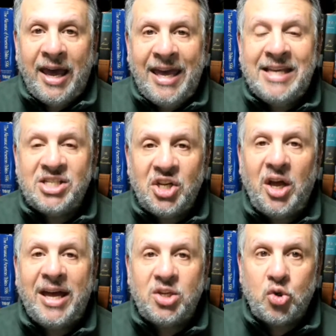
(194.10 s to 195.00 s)
He still
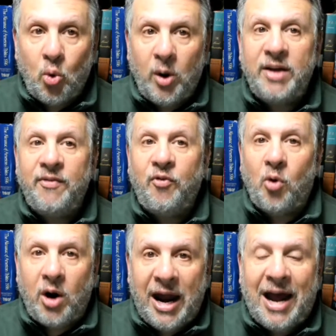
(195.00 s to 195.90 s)
had
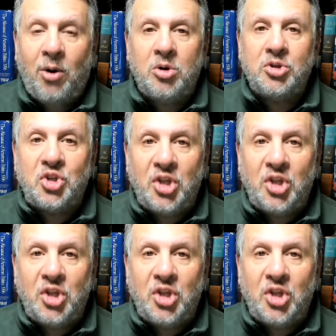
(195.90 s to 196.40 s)
24 hours